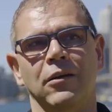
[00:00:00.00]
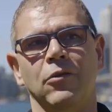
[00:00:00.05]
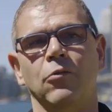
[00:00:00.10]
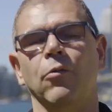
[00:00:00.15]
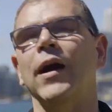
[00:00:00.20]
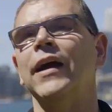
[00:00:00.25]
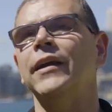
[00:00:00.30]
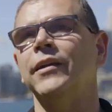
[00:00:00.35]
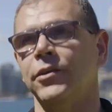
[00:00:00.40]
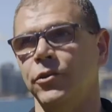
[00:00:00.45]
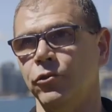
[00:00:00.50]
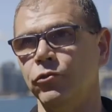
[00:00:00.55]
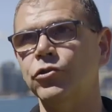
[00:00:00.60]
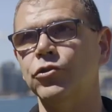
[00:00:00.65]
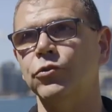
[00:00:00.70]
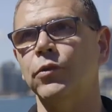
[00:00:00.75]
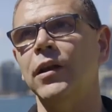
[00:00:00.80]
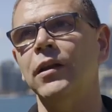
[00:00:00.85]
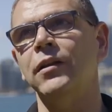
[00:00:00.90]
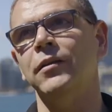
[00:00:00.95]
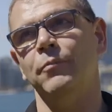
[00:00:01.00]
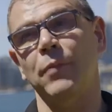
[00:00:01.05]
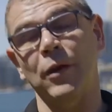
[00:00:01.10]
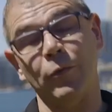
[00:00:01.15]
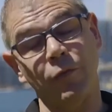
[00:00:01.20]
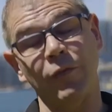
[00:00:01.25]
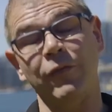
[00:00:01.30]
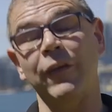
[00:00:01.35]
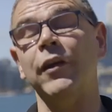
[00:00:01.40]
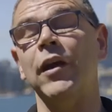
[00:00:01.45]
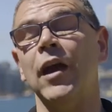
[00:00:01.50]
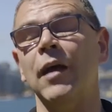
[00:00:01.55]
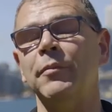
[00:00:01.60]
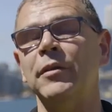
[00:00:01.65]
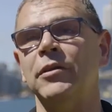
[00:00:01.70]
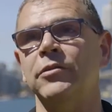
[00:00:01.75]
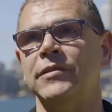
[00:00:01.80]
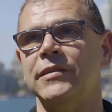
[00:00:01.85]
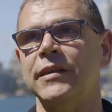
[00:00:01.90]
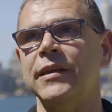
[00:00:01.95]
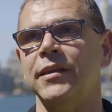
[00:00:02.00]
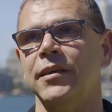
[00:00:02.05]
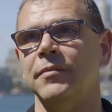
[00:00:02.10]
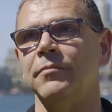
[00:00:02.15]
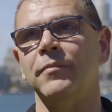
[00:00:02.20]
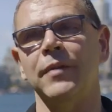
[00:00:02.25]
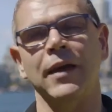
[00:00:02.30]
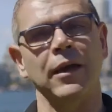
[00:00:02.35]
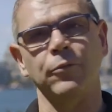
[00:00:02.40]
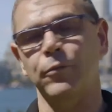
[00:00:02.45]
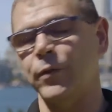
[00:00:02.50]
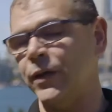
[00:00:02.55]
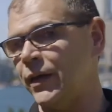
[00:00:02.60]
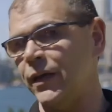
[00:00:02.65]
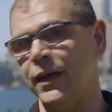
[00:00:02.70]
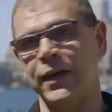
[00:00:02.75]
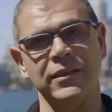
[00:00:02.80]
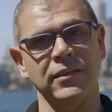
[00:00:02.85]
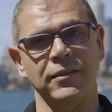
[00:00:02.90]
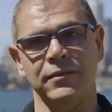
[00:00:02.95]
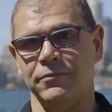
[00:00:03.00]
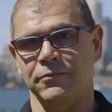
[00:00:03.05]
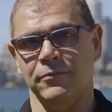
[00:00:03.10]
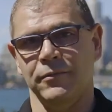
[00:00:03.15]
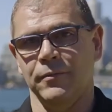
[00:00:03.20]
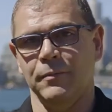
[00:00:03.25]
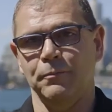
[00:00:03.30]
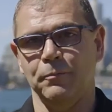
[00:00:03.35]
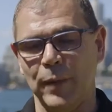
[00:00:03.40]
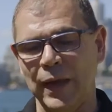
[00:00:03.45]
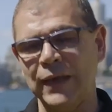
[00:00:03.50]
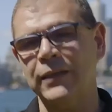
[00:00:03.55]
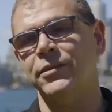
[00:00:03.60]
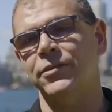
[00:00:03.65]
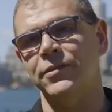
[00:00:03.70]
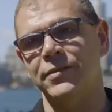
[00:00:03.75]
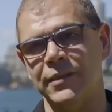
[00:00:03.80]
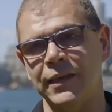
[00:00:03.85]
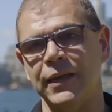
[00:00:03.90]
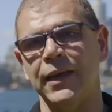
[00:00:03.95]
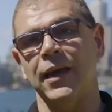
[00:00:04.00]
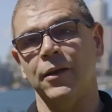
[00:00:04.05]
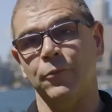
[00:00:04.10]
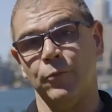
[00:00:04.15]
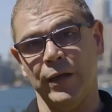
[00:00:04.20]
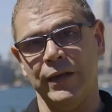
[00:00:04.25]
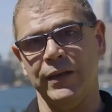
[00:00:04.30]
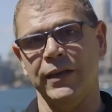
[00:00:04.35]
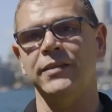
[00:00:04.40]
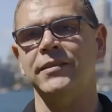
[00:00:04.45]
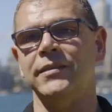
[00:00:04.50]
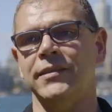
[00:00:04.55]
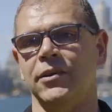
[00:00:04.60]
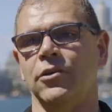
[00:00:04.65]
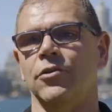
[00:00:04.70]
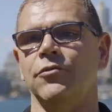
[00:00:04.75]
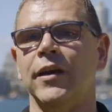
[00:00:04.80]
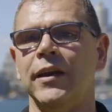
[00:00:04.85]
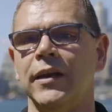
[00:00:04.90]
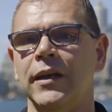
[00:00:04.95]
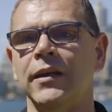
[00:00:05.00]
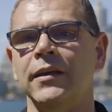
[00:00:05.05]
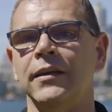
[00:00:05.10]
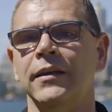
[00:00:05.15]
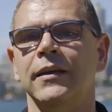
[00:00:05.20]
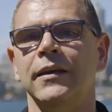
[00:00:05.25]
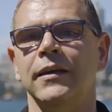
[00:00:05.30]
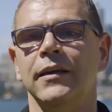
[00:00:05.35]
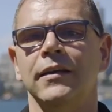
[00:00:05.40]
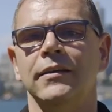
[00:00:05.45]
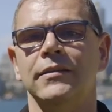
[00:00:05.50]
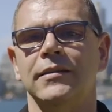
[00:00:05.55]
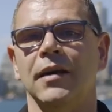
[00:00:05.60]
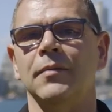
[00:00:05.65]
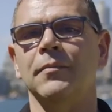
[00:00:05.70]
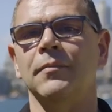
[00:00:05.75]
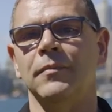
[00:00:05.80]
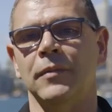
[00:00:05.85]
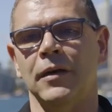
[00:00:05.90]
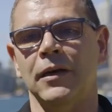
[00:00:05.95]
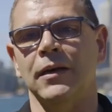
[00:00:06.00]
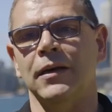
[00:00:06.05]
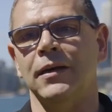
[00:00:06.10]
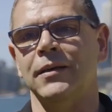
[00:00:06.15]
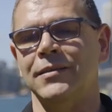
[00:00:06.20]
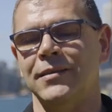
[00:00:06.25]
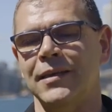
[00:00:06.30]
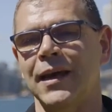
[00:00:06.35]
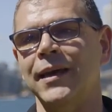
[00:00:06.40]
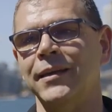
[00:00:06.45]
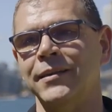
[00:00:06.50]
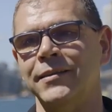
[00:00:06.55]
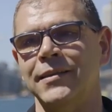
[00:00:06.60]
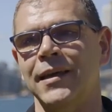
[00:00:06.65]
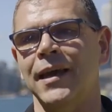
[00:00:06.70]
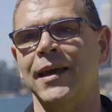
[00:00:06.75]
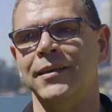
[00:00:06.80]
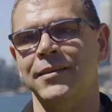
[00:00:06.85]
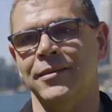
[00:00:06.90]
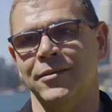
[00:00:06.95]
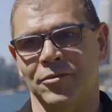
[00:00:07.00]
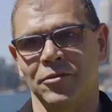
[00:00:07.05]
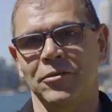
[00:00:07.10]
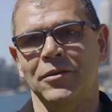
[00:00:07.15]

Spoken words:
quite usual, but we're very happy to see them, and we expect to see, and we did see already, some signs that